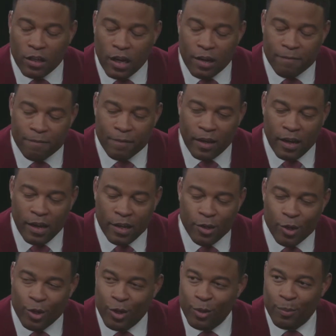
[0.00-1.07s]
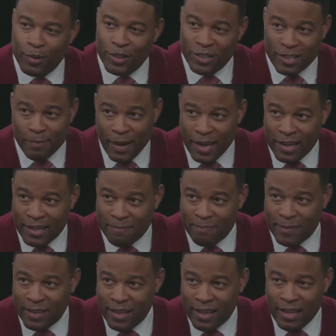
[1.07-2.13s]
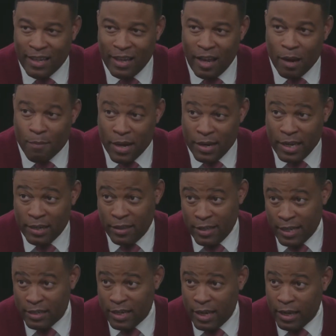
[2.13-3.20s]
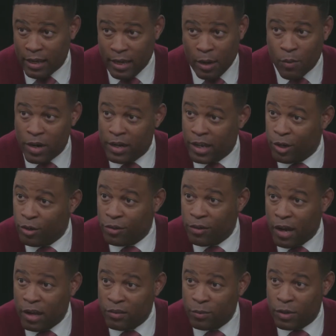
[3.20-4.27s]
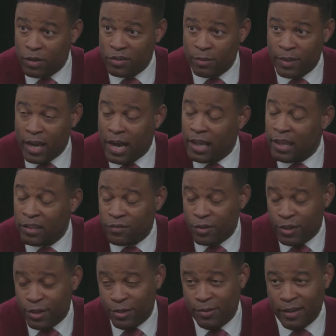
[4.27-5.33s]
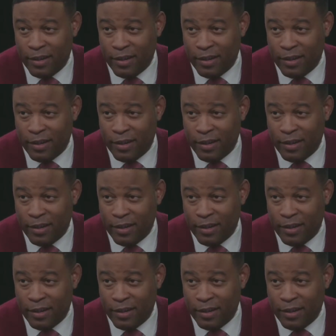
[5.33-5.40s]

off, I know you participated on Monday in the Think Tank. I wanted to get your thoughts. What are some of the highlights for you?